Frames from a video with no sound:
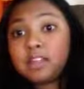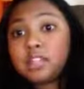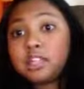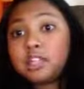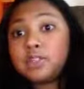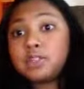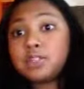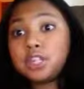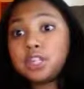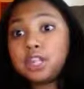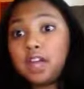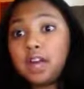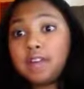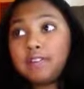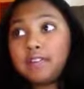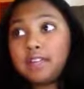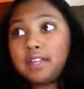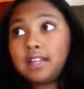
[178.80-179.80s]
Used a lot
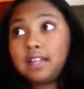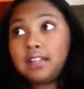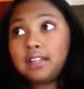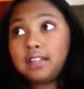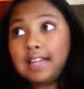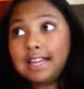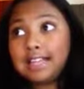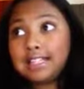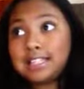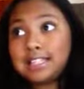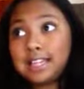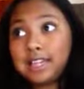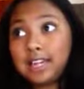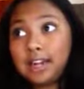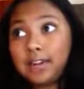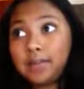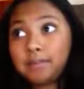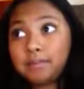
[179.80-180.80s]
of it last
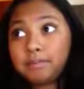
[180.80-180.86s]
year.